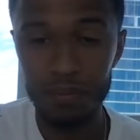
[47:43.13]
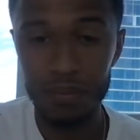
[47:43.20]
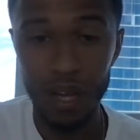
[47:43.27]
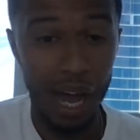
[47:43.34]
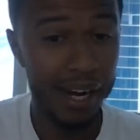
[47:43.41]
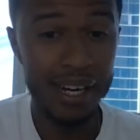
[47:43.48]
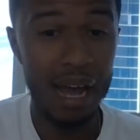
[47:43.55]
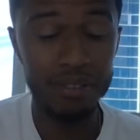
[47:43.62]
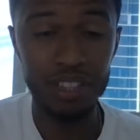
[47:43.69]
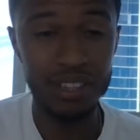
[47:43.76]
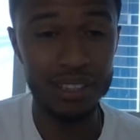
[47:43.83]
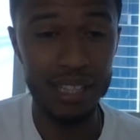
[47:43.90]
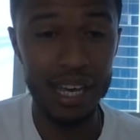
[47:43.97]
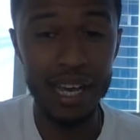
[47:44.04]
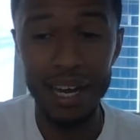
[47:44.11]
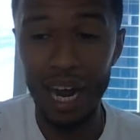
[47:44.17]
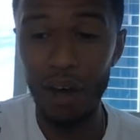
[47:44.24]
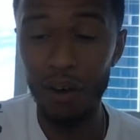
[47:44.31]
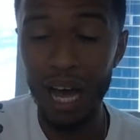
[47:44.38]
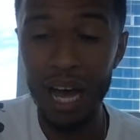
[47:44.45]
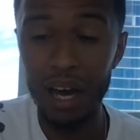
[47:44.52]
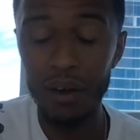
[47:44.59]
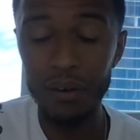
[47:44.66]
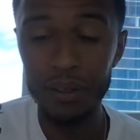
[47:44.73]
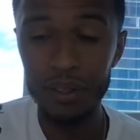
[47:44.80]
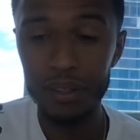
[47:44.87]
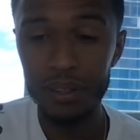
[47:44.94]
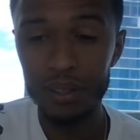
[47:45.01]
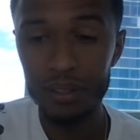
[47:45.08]
I didn't have to say it out loud.
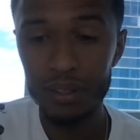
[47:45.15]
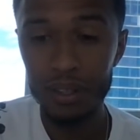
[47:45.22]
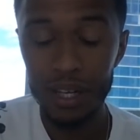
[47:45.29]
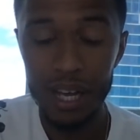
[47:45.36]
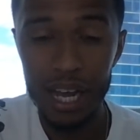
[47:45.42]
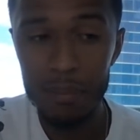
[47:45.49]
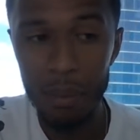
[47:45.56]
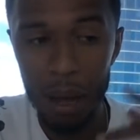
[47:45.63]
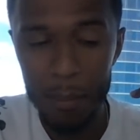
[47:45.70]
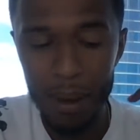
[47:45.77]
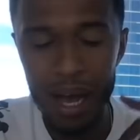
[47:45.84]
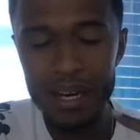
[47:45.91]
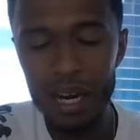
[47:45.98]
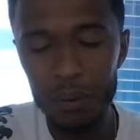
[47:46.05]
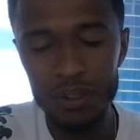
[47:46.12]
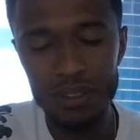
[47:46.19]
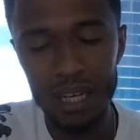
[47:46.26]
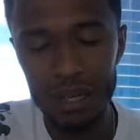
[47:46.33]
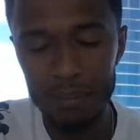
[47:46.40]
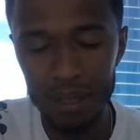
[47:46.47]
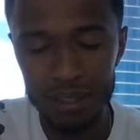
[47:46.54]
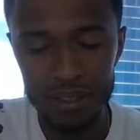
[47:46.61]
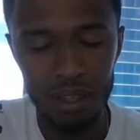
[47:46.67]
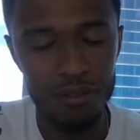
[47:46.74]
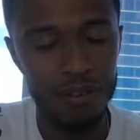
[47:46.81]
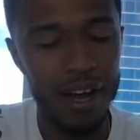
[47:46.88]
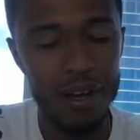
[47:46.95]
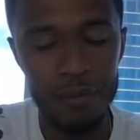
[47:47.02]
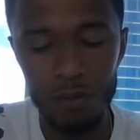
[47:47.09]
In my mind, I was telling myself
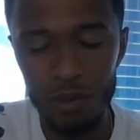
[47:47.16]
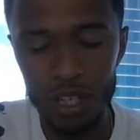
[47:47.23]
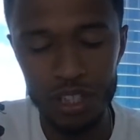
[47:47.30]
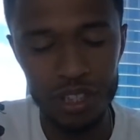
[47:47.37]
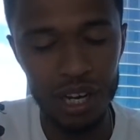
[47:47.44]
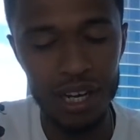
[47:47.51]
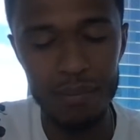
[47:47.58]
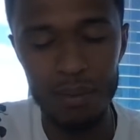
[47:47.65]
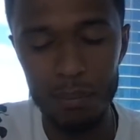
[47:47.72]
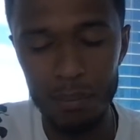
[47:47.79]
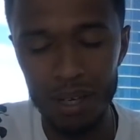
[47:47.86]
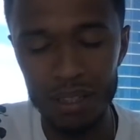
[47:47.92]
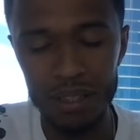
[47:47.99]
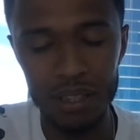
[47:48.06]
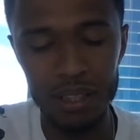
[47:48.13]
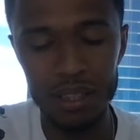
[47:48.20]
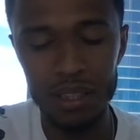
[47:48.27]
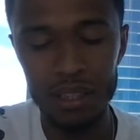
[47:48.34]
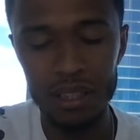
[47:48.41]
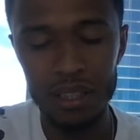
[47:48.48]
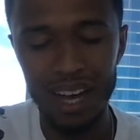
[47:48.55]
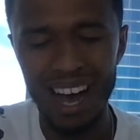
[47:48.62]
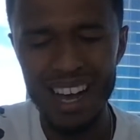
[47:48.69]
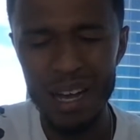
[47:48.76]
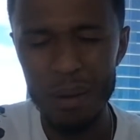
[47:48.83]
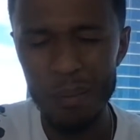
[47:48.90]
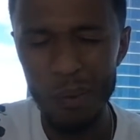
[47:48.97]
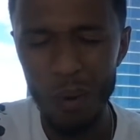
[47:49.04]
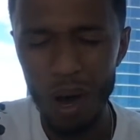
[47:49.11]
I am rich. I am abundant. I
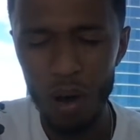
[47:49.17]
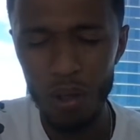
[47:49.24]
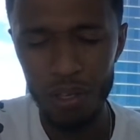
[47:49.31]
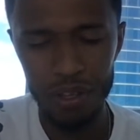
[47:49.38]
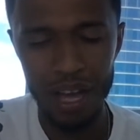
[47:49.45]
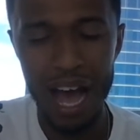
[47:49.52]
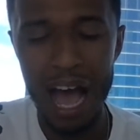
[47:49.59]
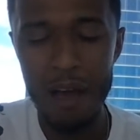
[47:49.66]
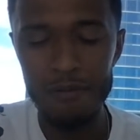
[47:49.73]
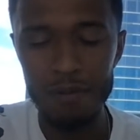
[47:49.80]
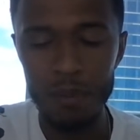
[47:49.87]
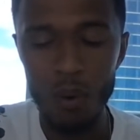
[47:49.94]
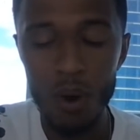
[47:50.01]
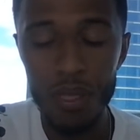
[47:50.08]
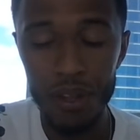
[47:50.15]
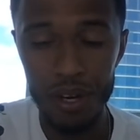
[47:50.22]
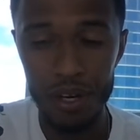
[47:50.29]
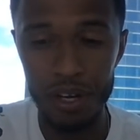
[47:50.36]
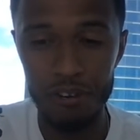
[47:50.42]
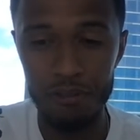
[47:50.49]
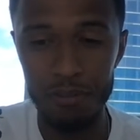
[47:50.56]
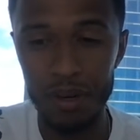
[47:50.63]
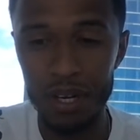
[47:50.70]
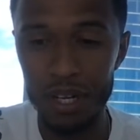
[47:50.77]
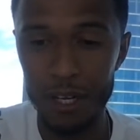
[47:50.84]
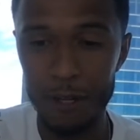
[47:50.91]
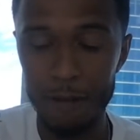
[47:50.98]
am wealthy. I have more than enough money.